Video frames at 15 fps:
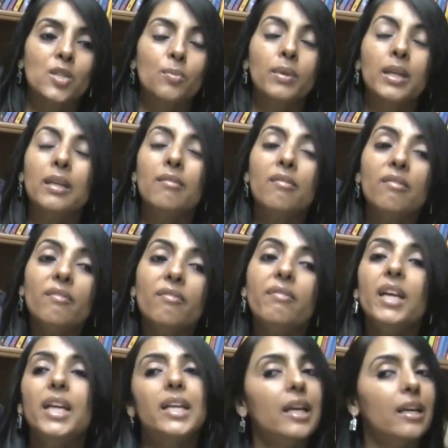been
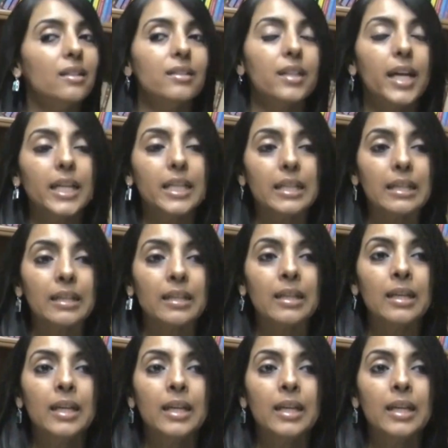very exciting.